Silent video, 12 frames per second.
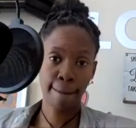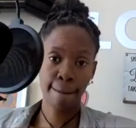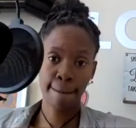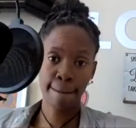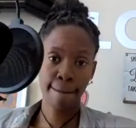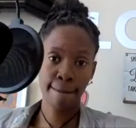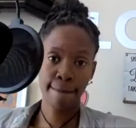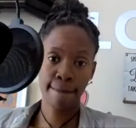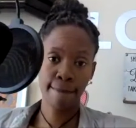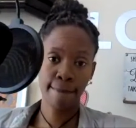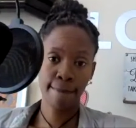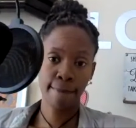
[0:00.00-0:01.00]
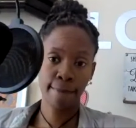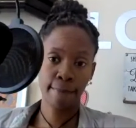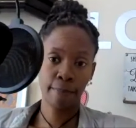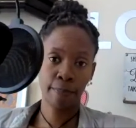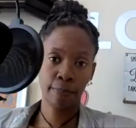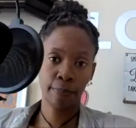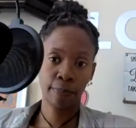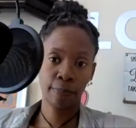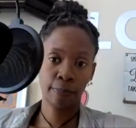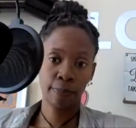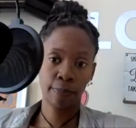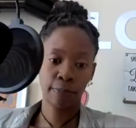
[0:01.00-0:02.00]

(no one is talking)